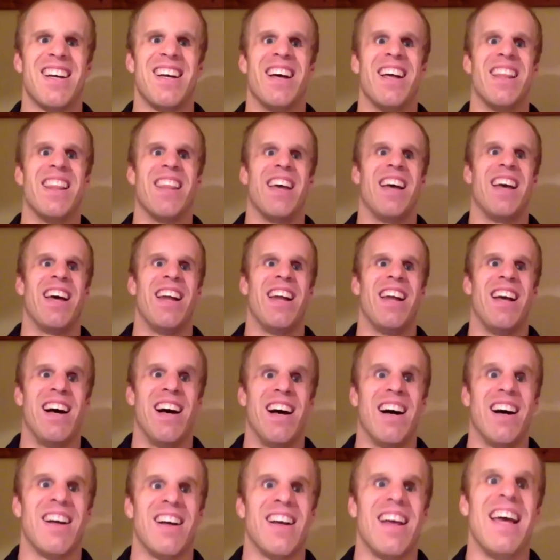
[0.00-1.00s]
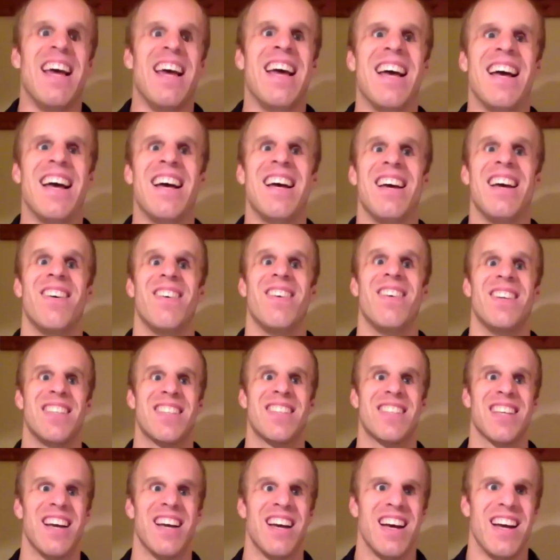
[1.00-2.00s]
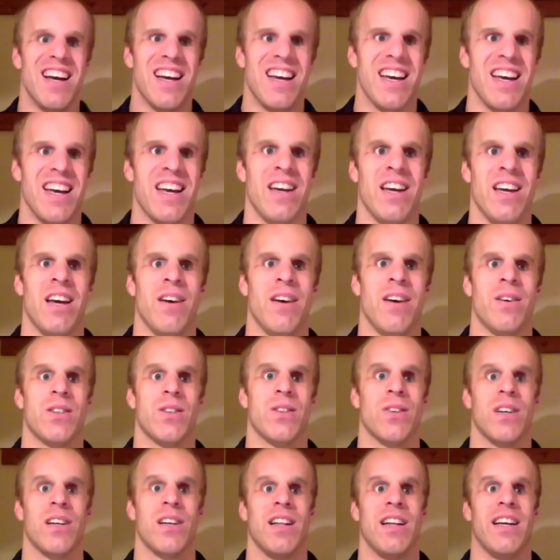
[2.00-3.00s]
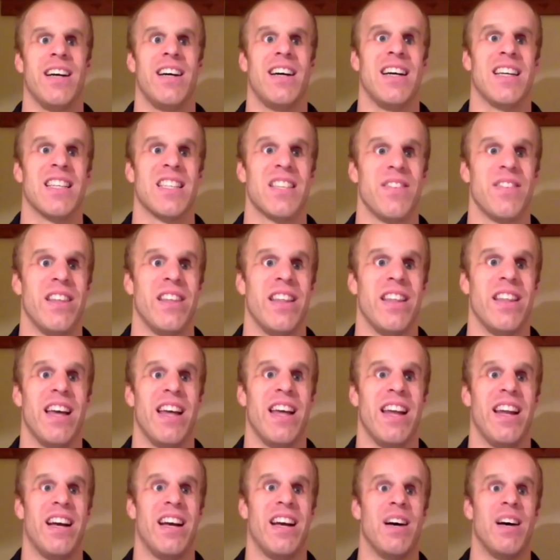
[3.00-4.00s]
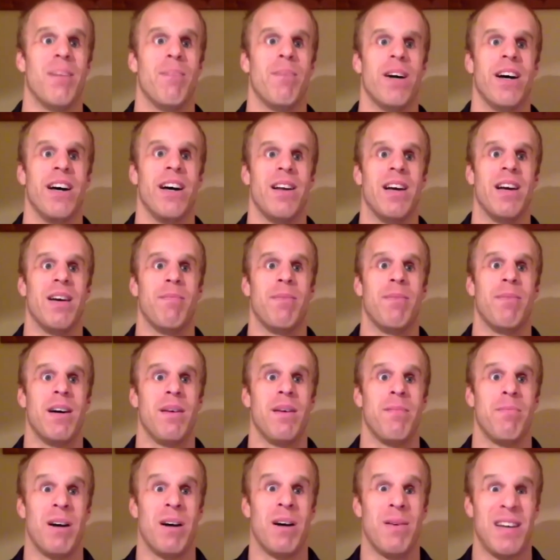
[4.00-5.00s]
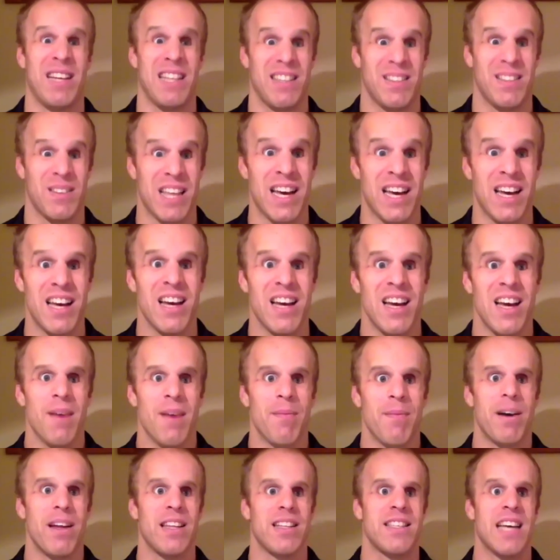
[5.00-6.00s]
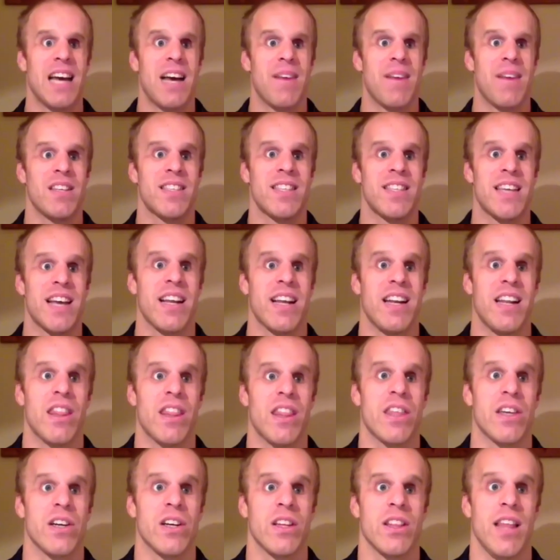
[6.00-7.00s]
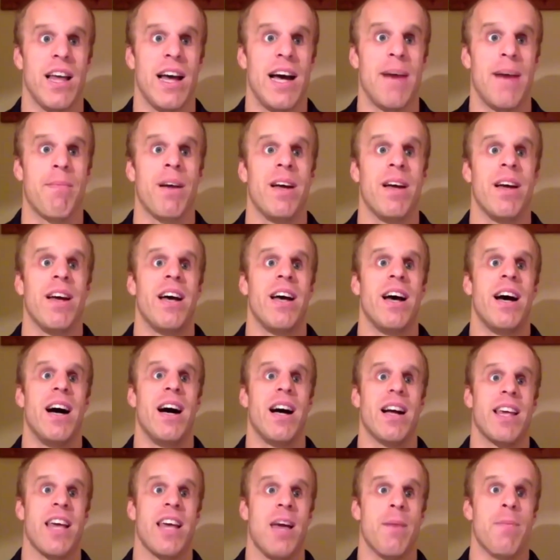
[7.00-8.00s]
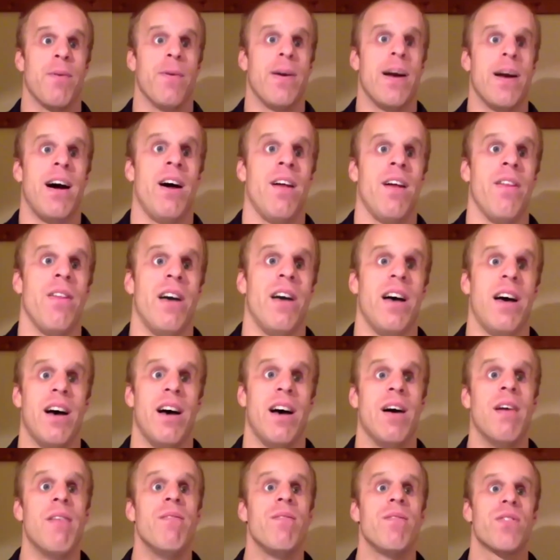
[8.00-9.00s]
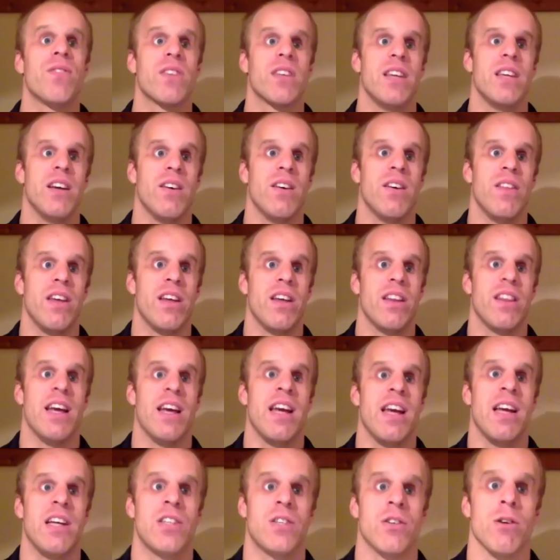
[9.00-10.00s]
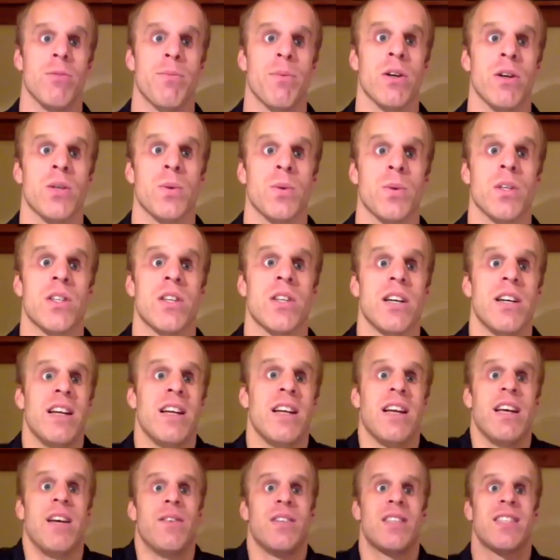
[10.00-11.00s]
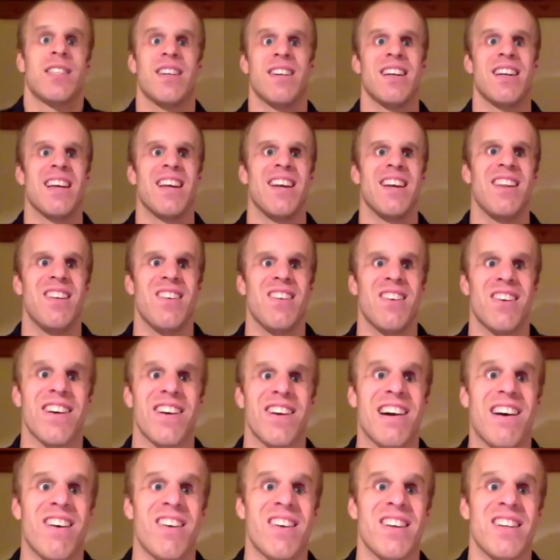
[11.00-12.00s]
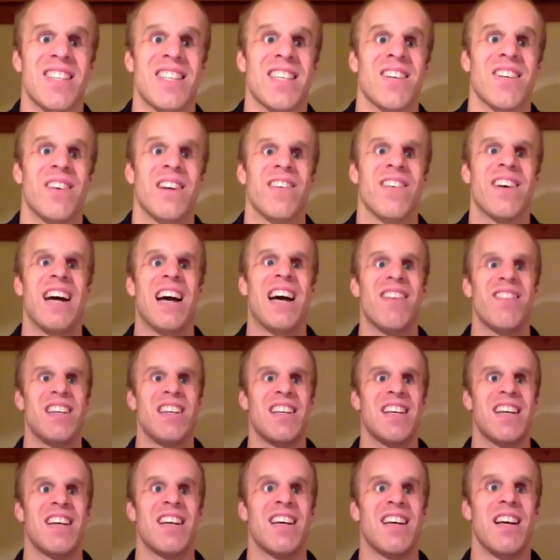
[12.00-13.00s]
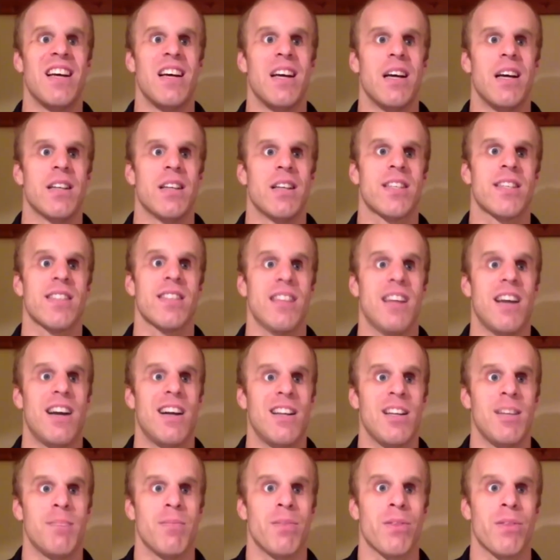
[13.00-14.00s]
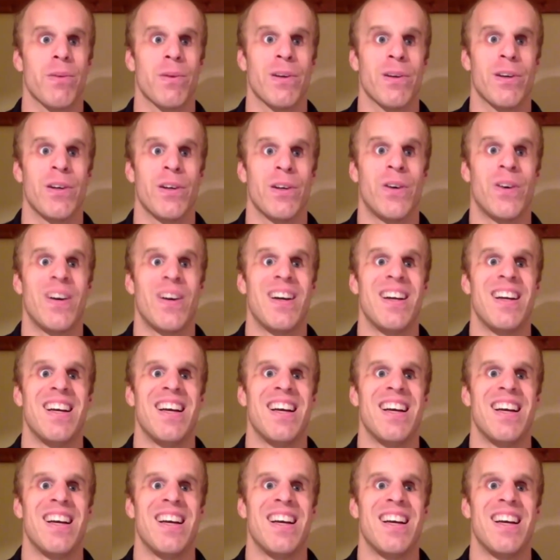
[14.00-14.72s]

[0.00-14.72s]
And then it was really awesome. And then, but by the time the second and third lap came around, the age groupers were starting to get a little crowded. So we were having to slalom through